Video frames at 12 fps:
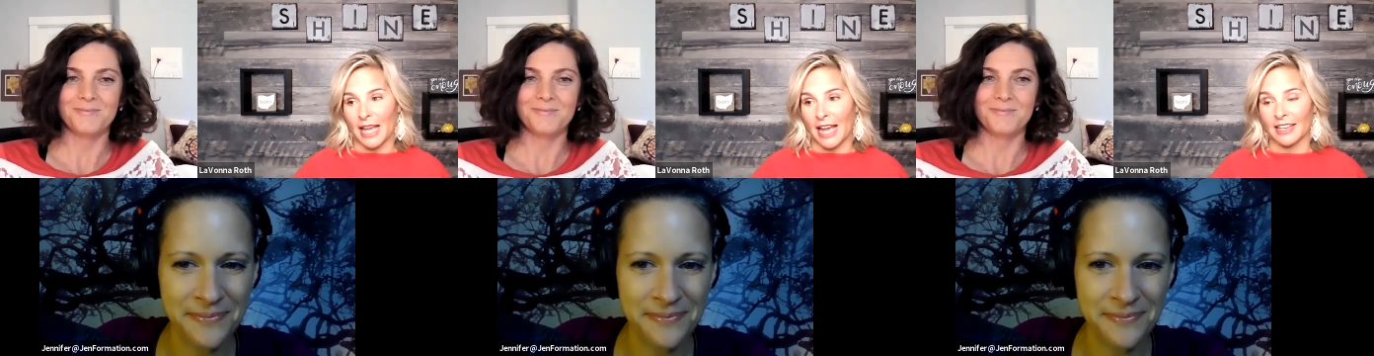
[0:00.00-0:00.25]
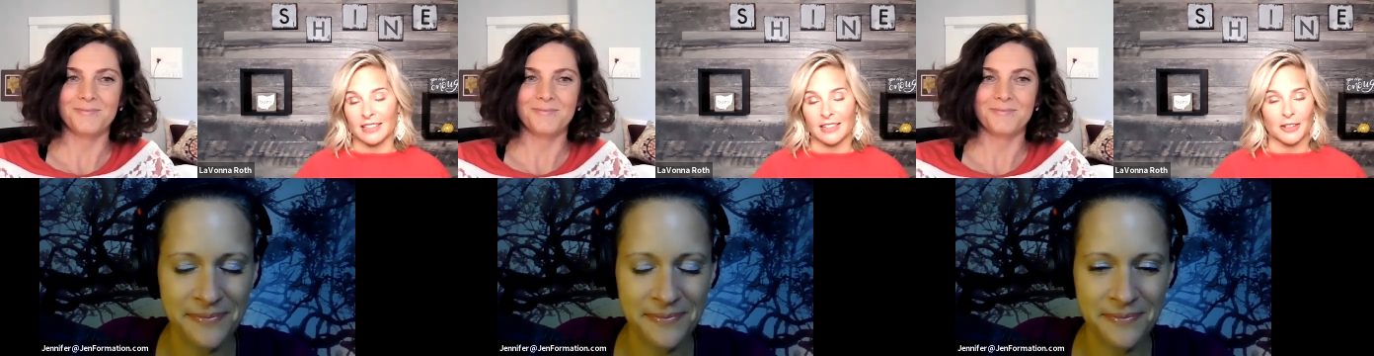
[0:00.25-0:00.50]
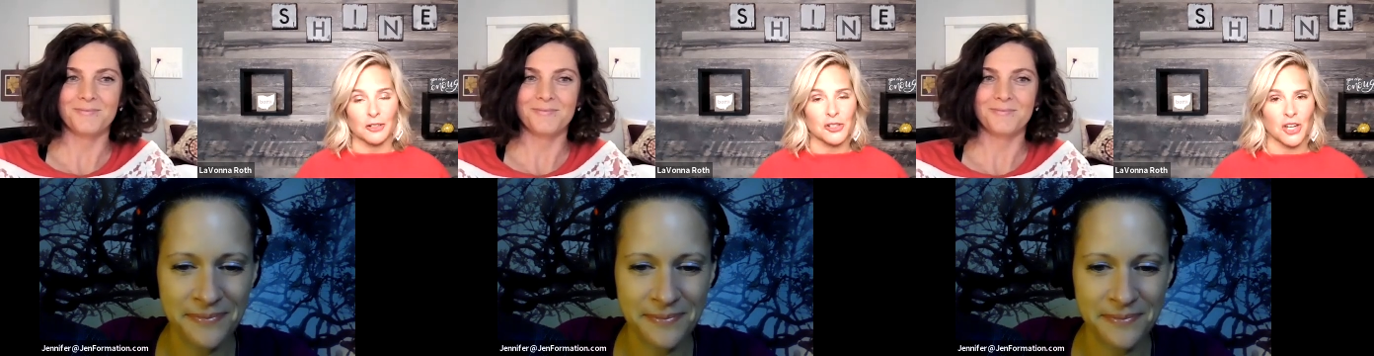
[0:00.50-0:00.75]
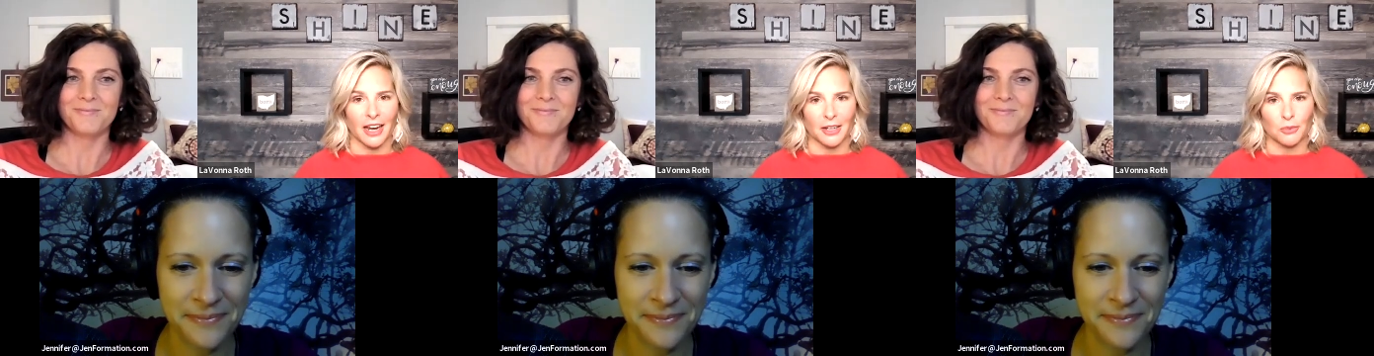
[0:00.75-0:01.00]
Speaker 1: at Ignite Your
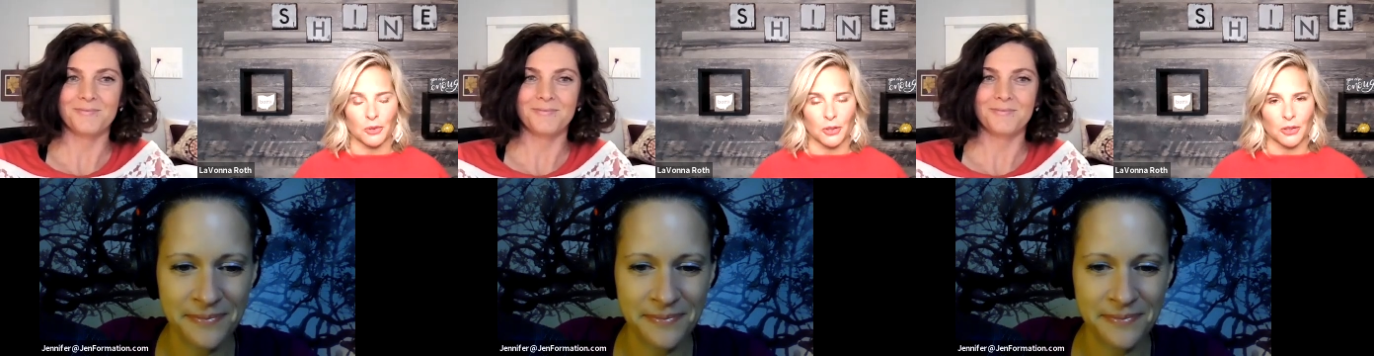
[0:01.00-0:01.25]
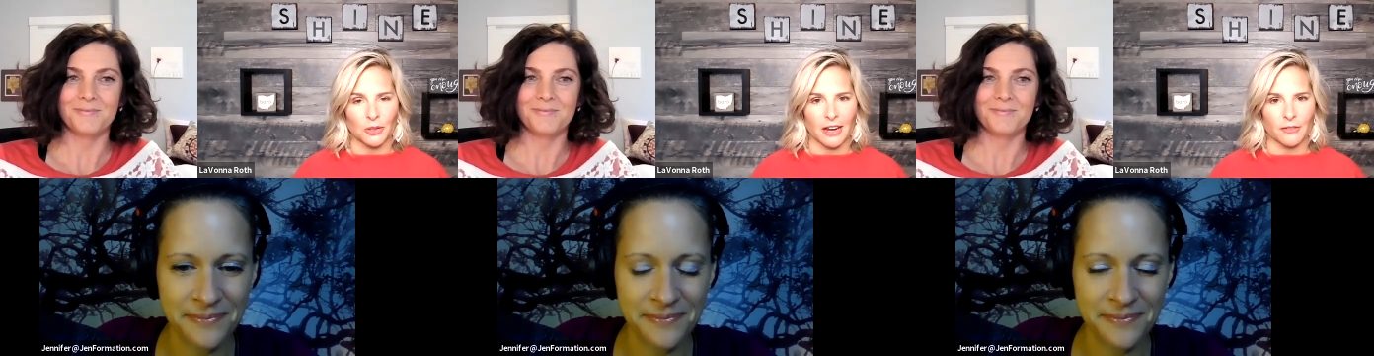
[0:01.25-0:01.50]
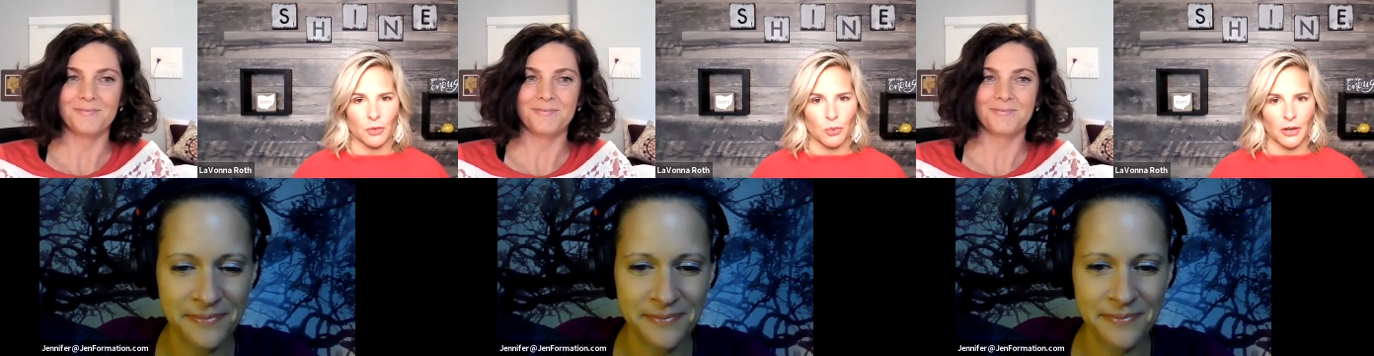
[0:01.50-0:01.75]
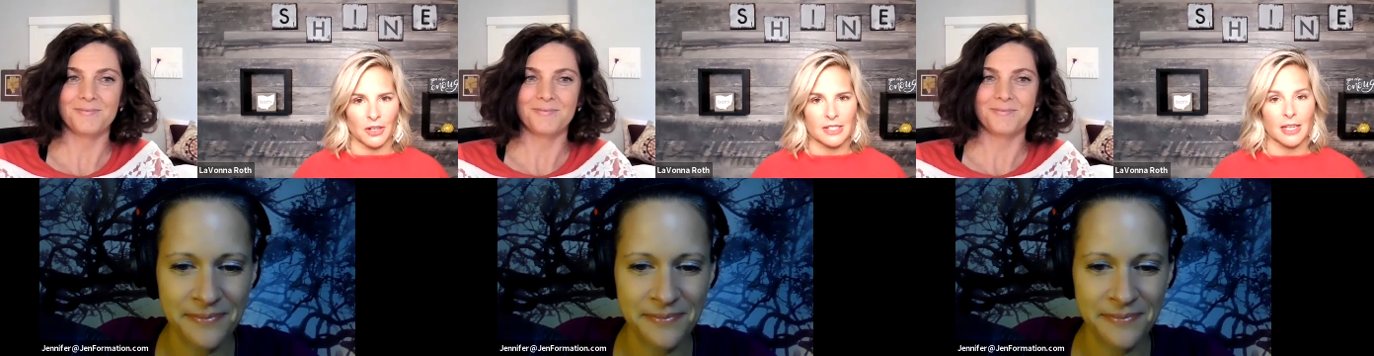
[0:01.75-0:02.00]
Shine, we're
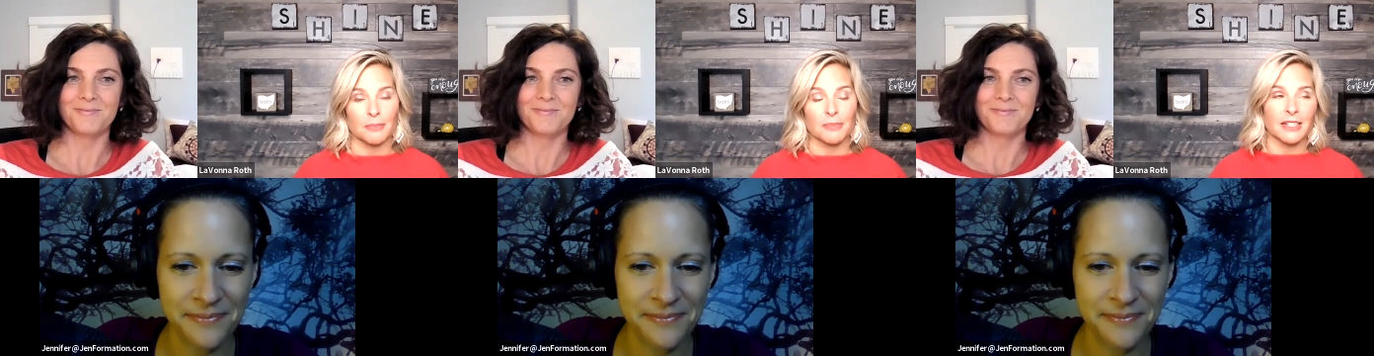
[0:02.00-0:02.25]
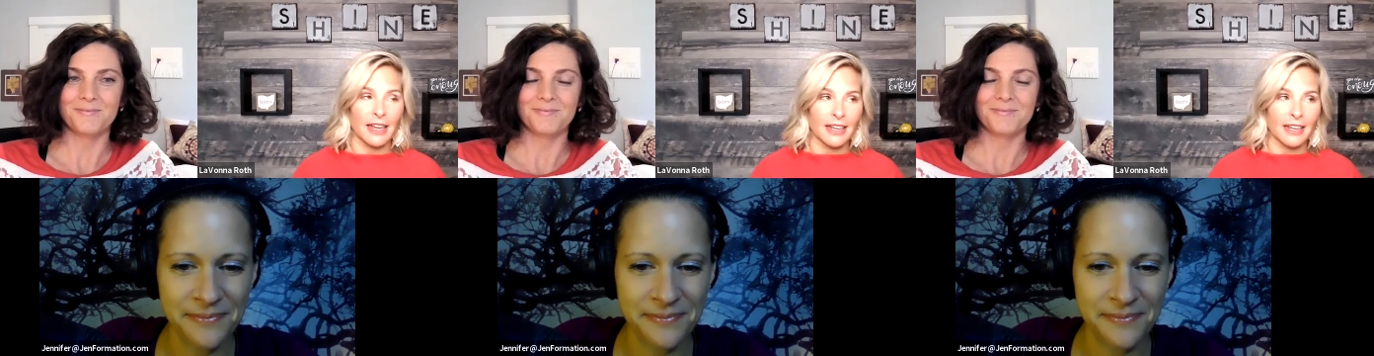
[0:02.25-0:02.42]
everywhere except